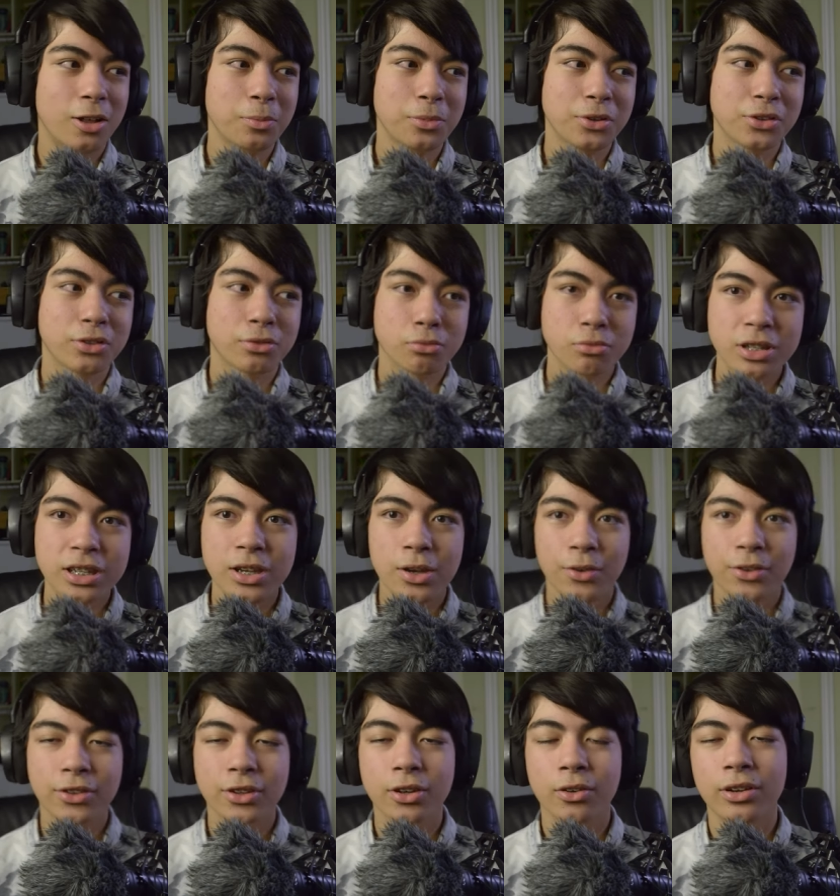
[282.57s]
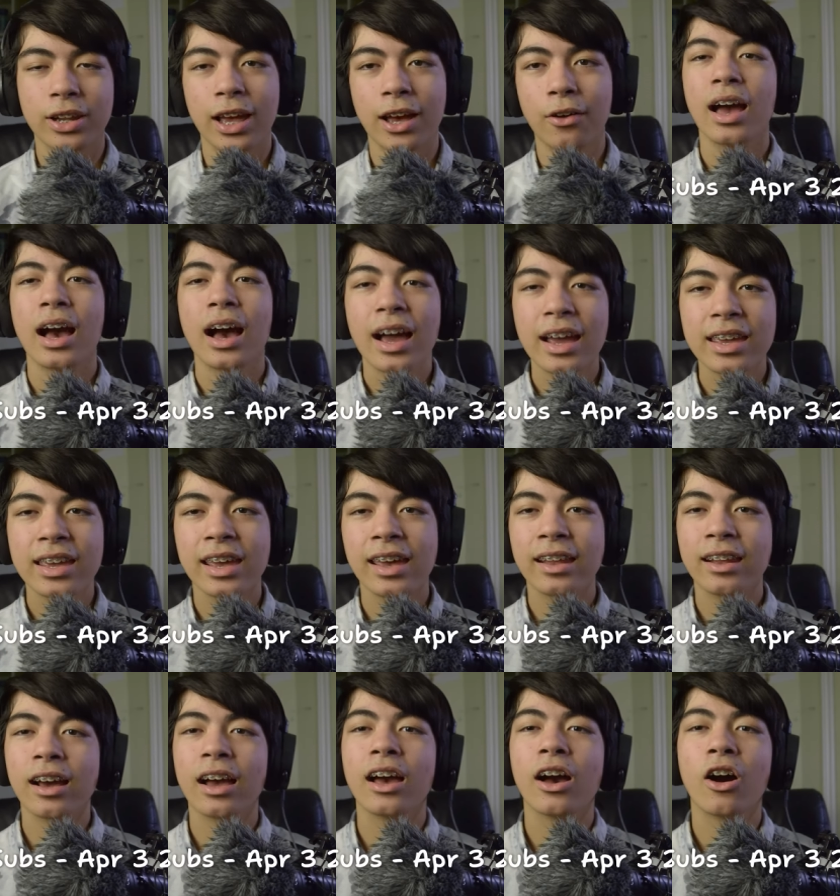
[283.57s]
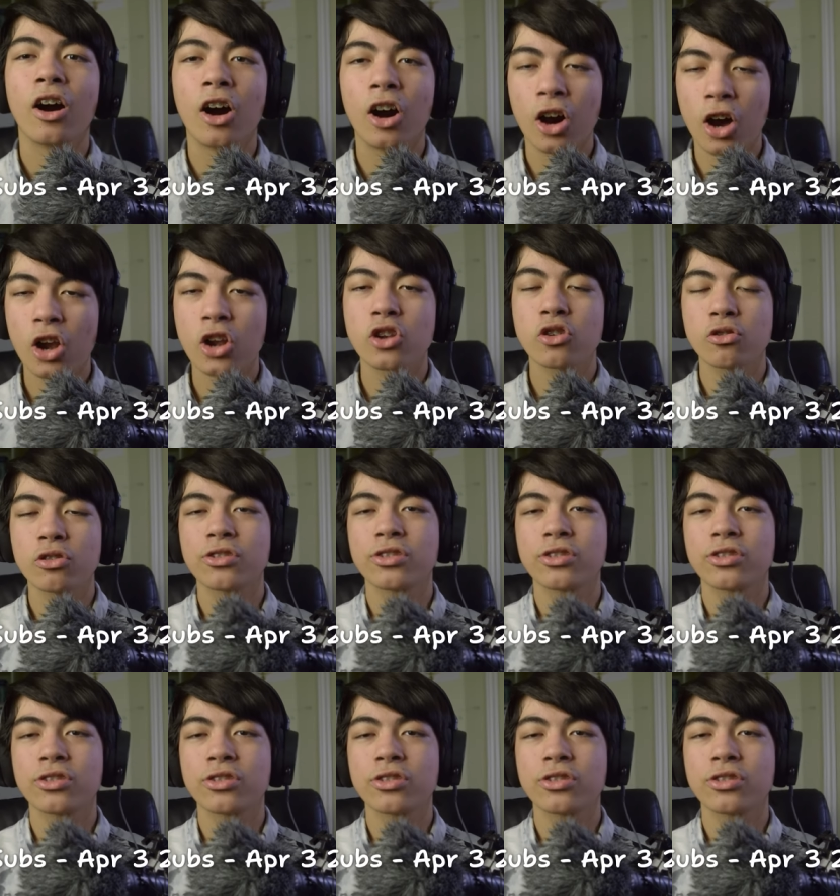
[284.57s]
almost 3 years ago now, I hit 100